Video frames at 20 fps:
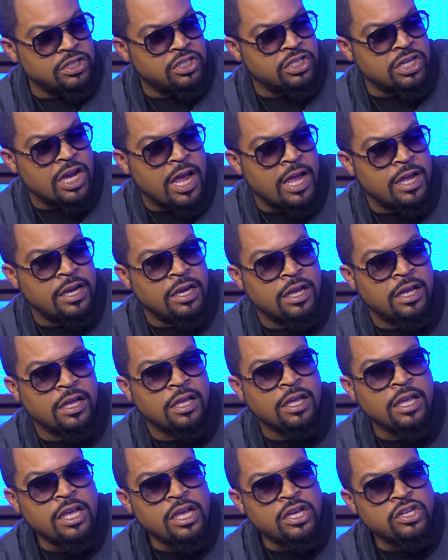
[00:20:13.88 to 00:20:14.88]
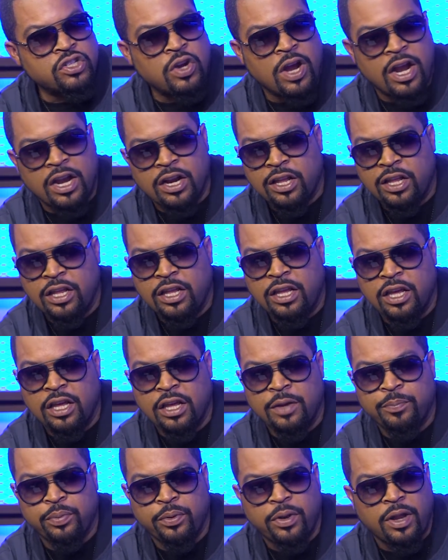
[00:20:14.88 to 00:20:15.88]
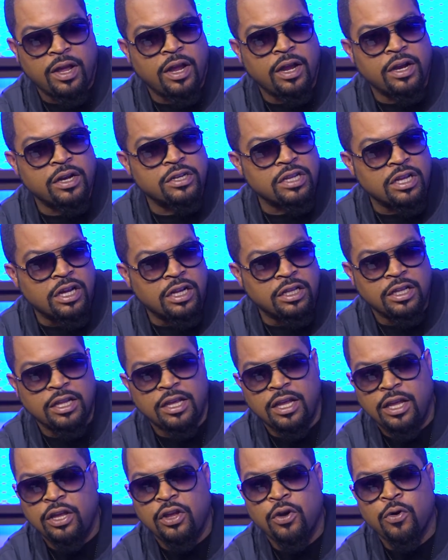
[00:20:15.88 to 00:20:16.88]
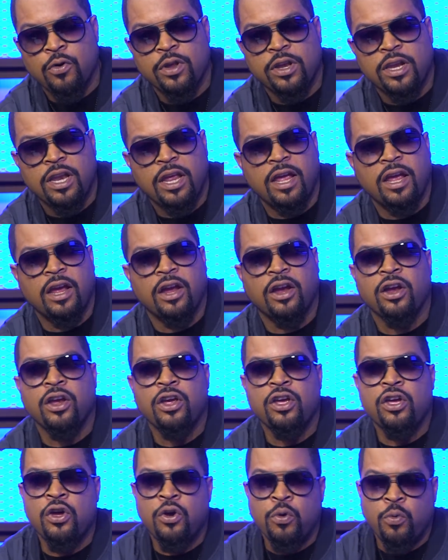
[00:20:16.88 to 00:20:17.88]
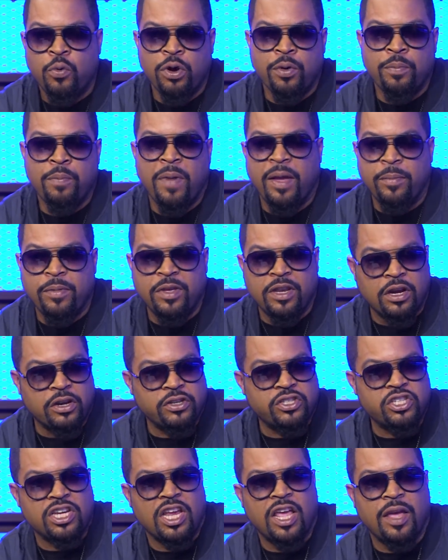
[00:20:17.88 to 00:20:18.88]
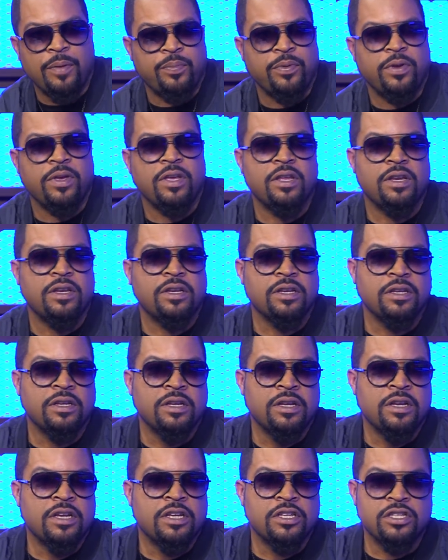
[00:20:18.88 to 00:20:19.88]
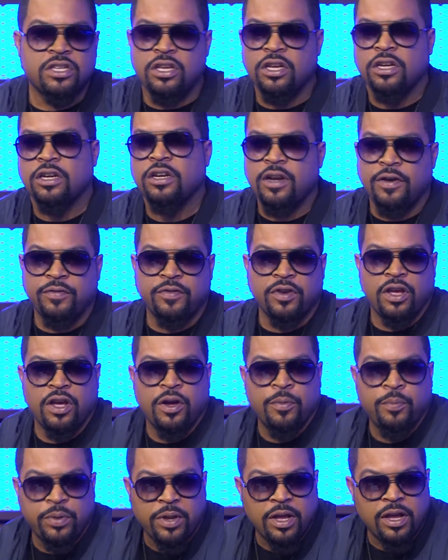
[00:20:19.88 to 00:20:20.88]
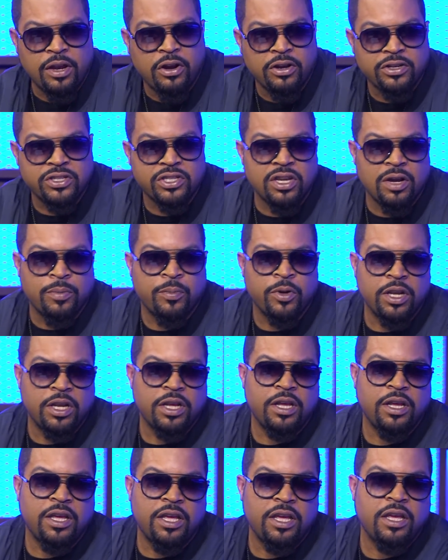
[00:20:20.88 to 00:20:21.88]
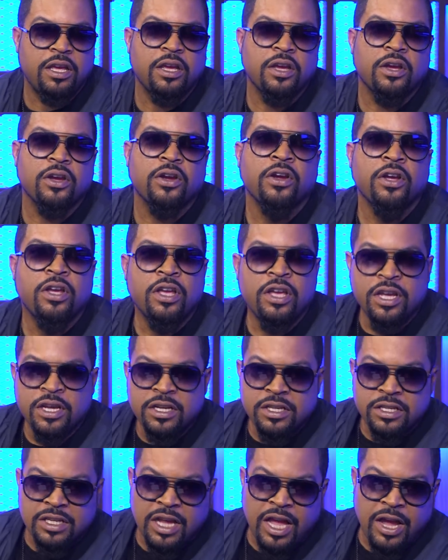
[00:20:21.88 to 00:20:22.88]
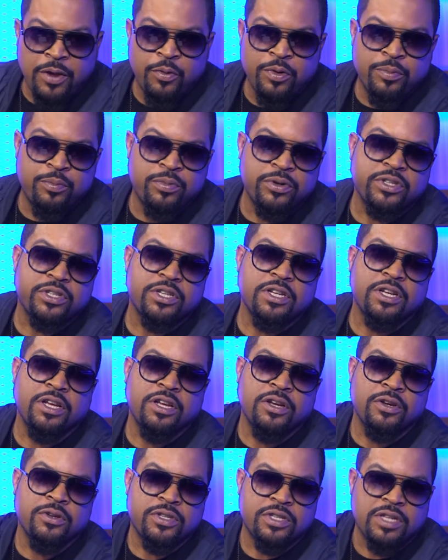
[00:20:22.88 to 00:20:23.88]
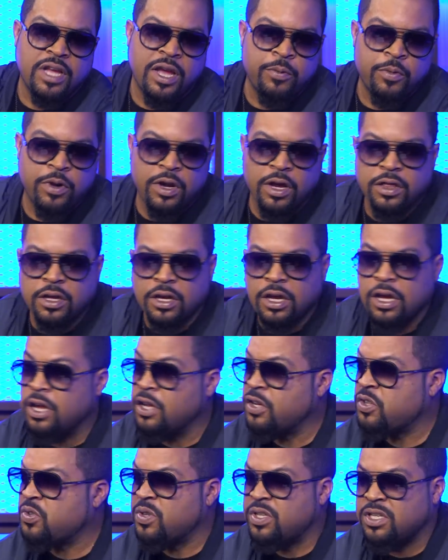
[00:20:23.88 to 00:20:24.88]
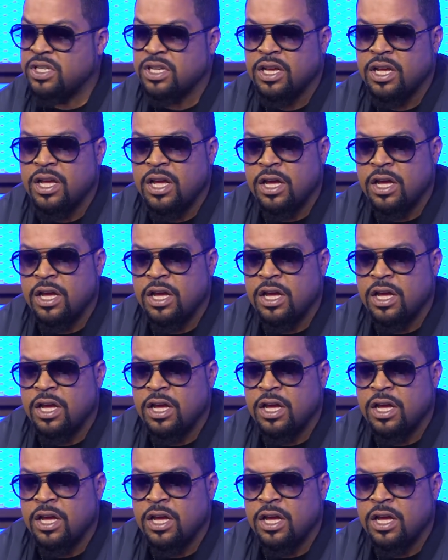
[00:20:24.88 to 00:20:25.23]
China, try to get players, a league going there where maybe their champion is good enough to come play in our summer league here. Same with Brazil, same with other countries.